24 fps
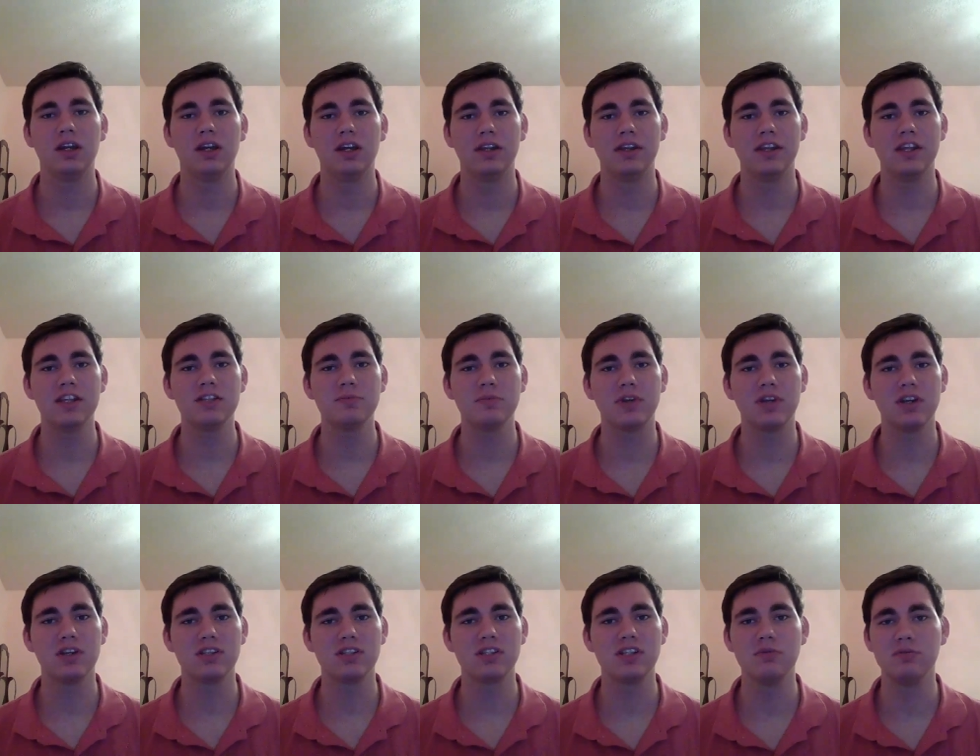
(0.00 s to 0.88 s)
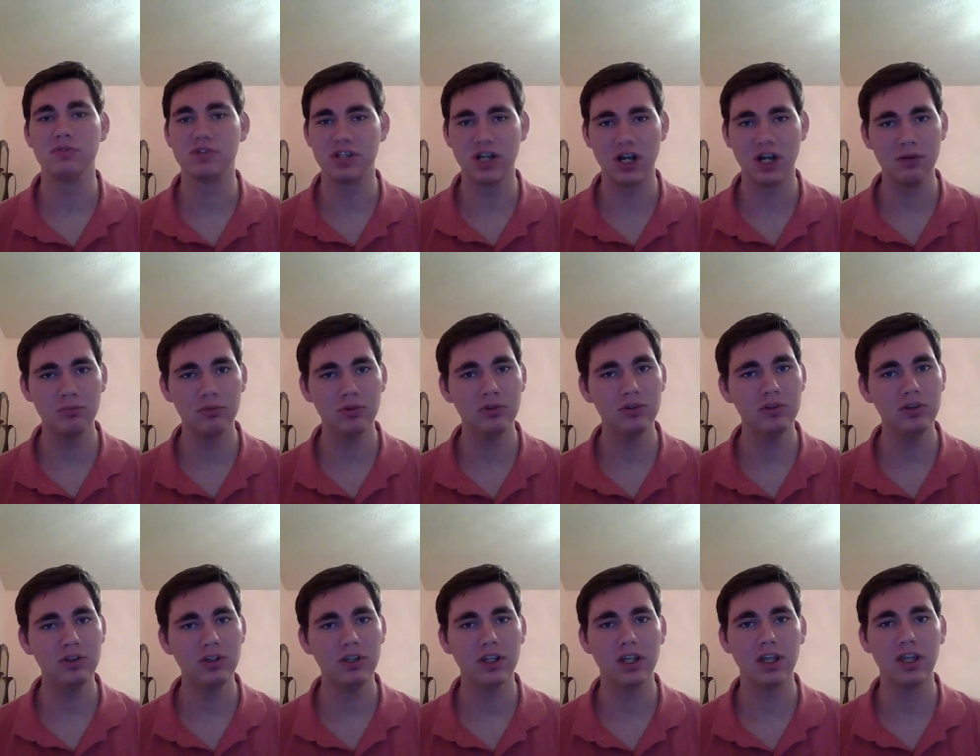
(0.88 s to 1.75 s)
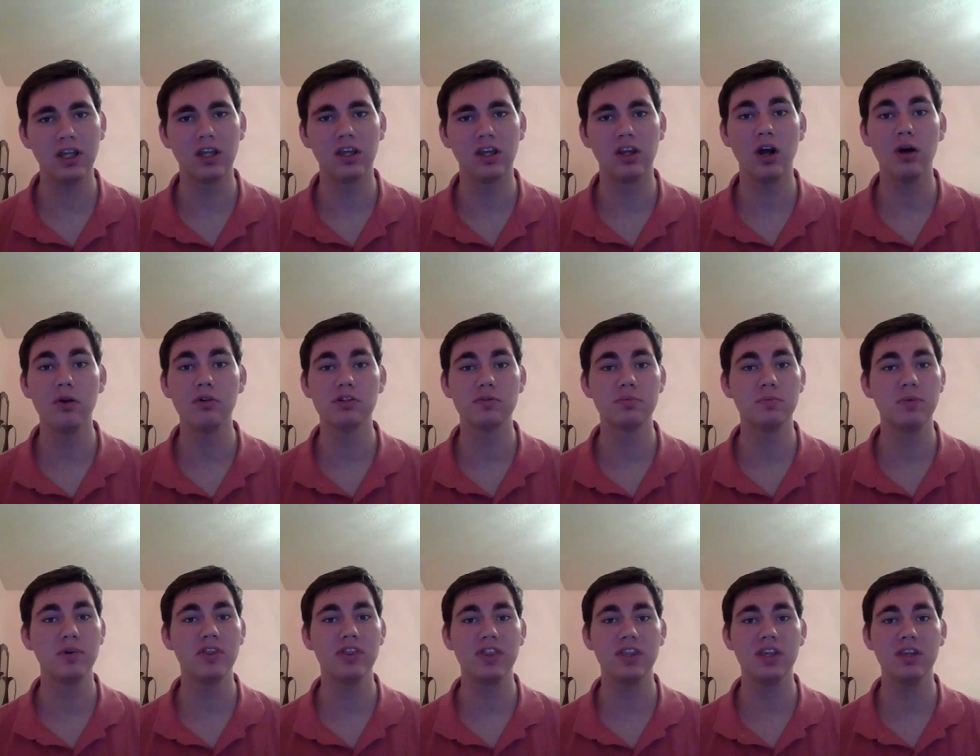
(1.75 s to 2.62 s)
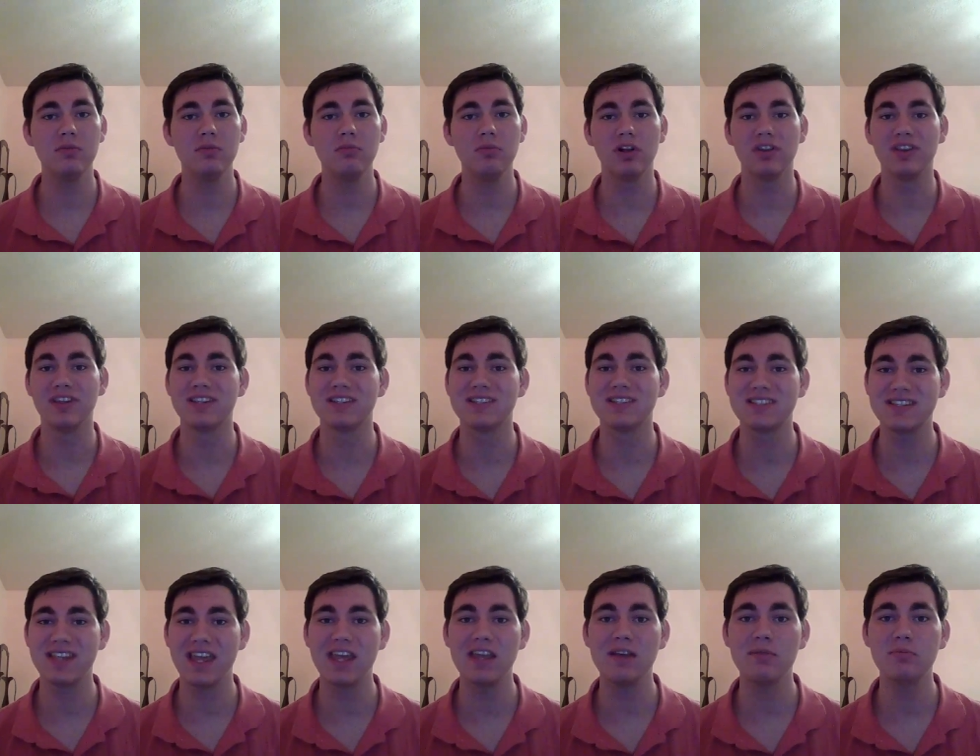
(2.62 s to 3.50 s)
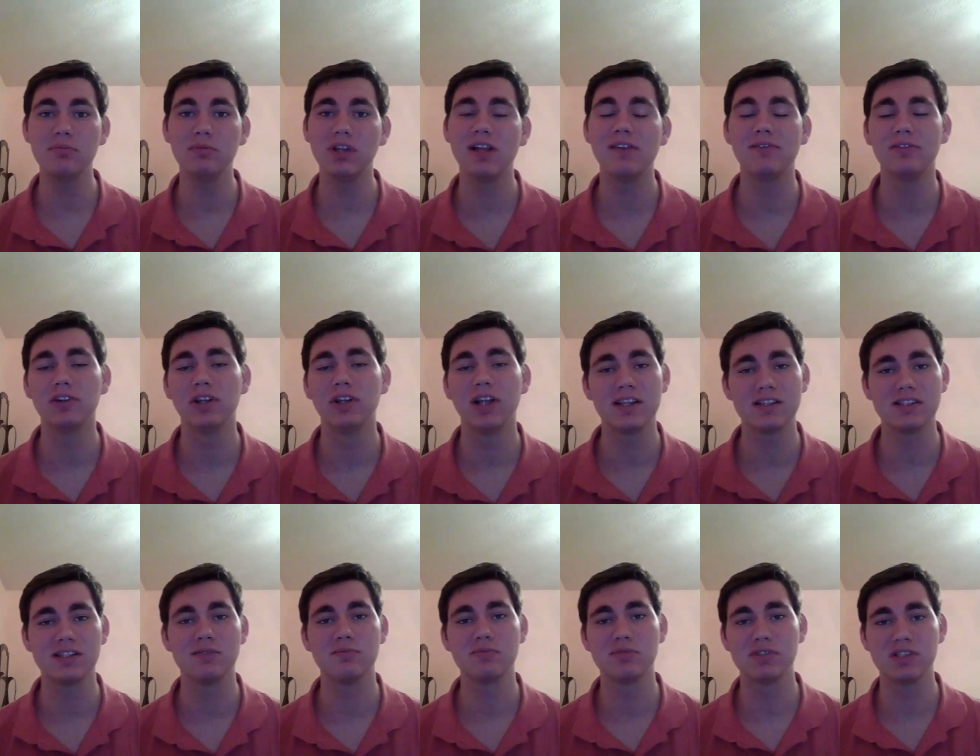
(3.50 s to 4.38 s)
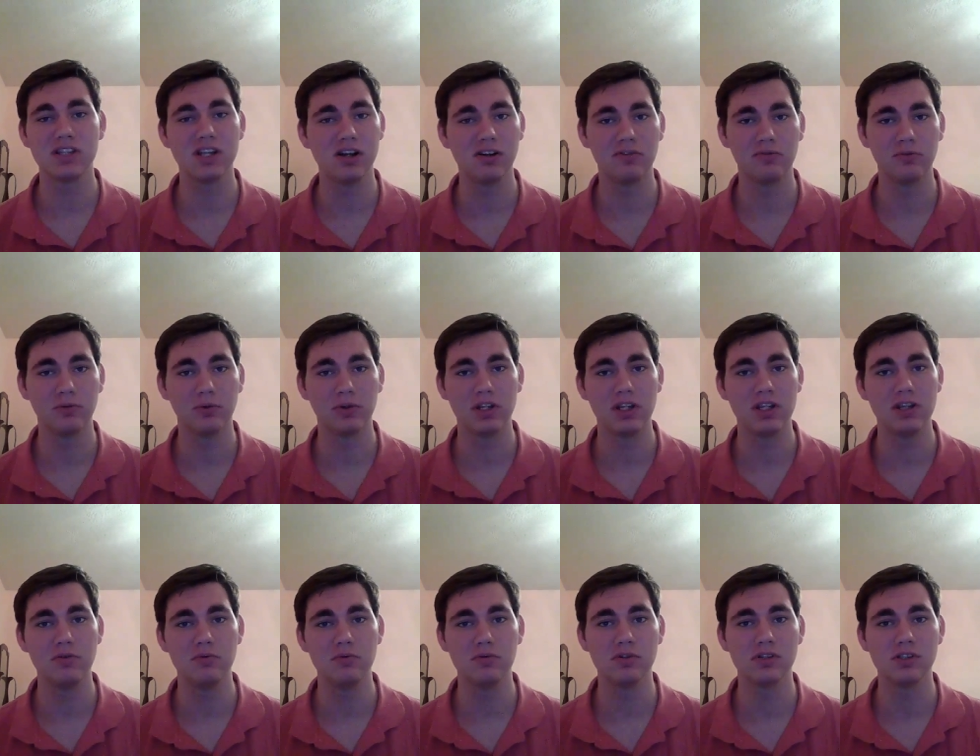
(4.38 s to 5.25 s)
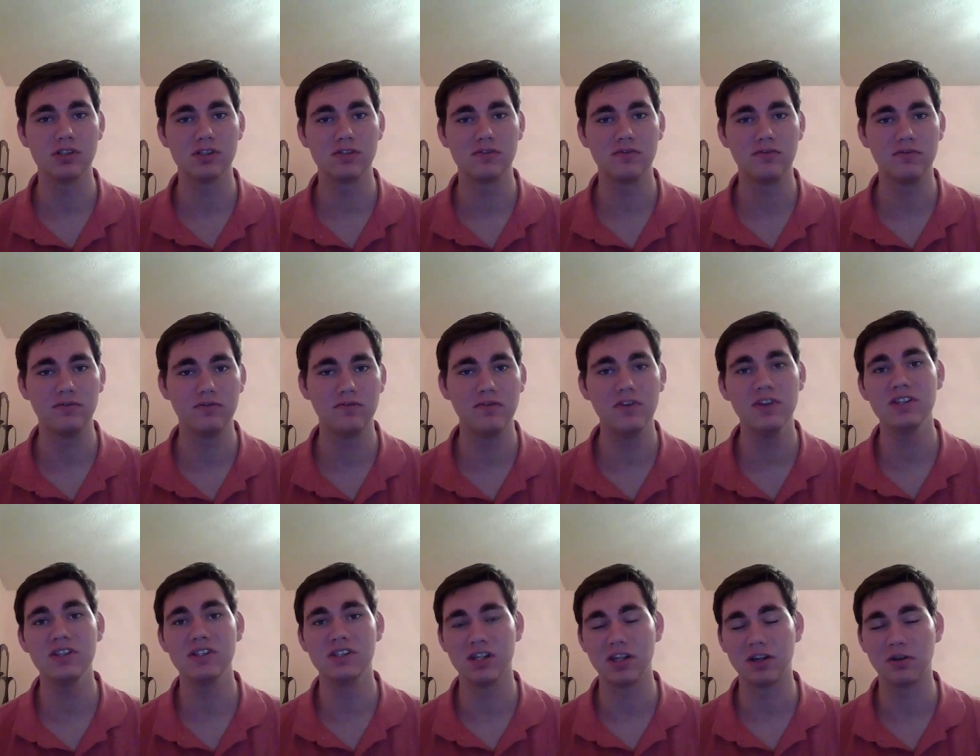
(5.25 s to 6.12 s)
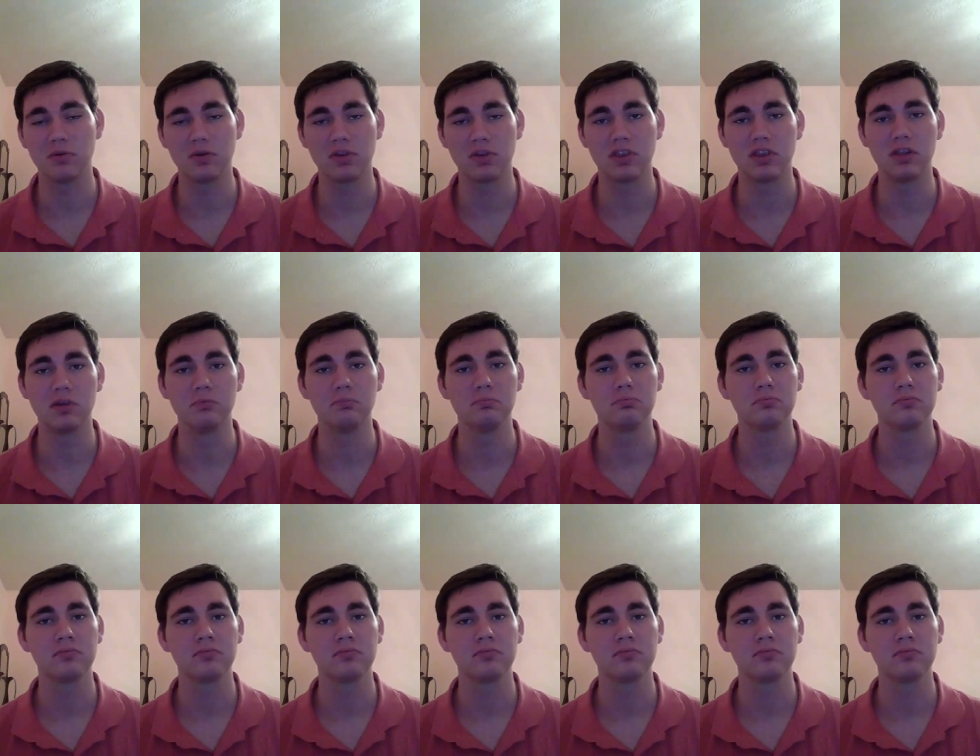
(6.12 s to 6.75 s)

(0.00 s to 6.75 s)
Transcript: and that's because he was humble and always put them on the same level as himself when he was visiting with them.